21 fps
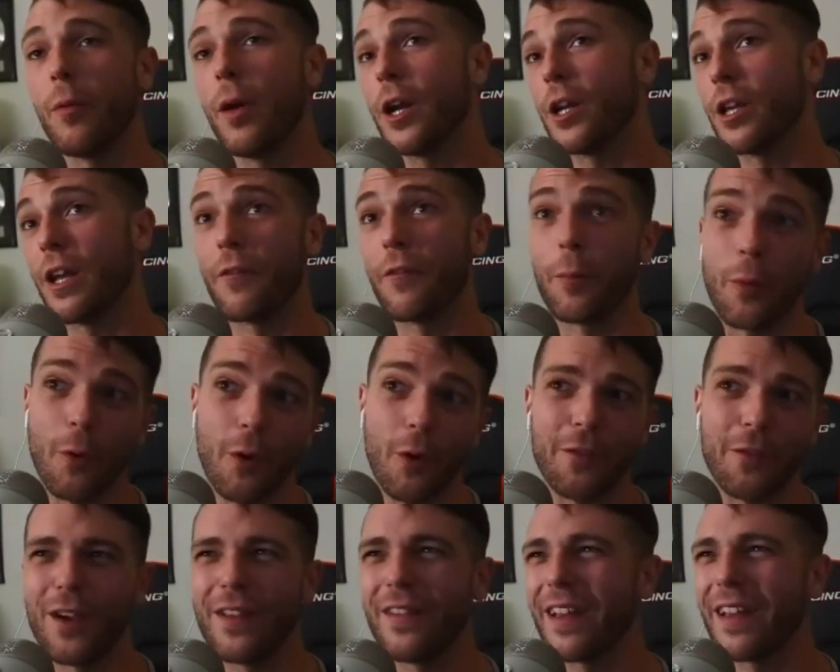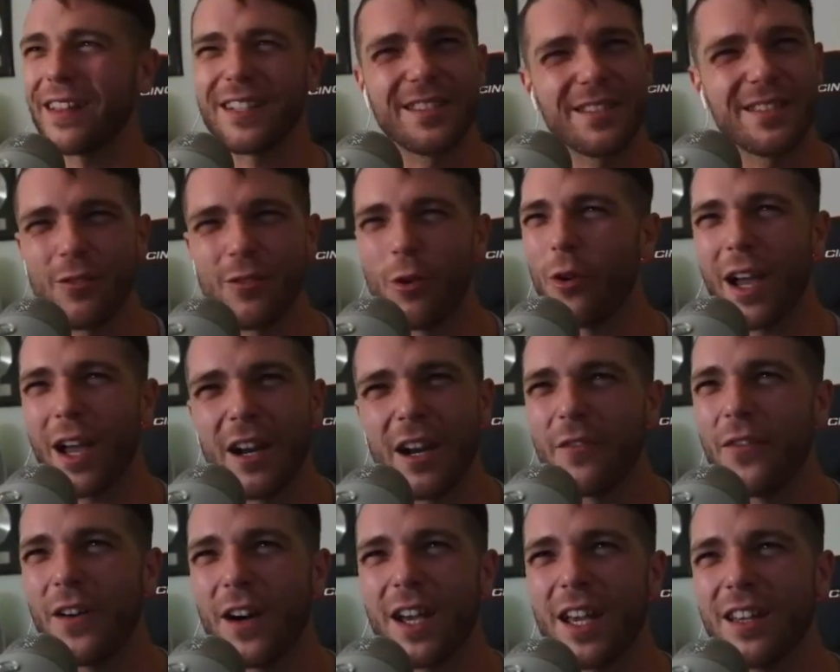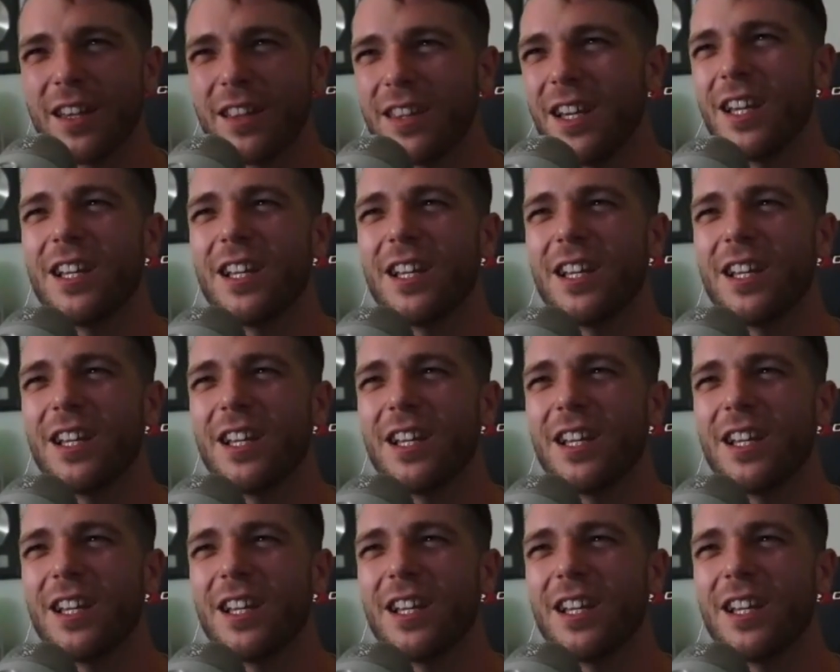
Do you have a boyfriend? Like this whole kind of fucking thing.